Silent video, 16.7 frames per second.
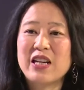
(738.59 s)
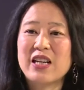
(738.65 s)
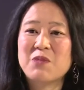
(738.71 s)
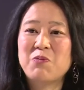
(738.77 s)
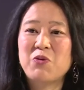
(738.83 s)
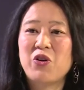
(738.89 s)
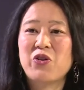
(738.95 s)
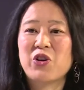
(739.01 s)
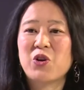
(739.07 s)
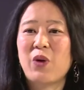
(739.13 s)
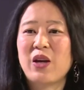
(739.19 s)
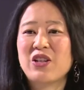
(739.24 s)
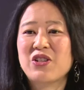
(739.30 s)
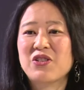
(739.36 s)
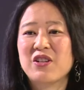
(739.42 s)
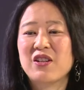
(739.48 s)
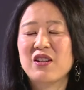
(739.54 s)
explore the
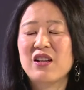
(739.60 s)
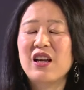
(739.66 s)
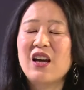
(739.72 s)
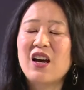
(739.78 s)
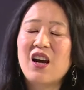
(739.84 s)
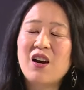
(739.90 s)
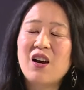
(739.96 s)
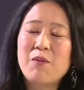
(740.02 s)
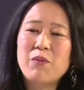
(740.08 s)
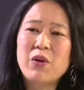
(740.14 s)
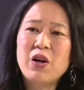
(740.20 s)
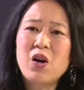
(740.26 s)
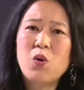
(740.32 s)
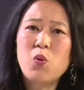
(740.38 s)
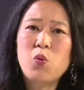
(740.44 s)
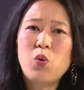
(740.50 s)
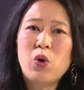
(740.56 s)
question, um,
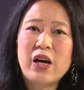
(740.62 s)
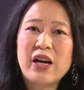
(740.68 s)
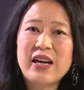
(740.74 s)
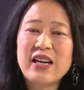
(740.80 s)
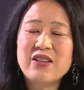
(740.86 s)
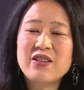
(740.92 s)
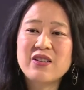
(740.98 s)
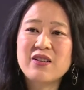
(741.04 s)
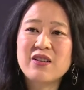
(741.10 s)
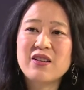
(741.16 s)
why do you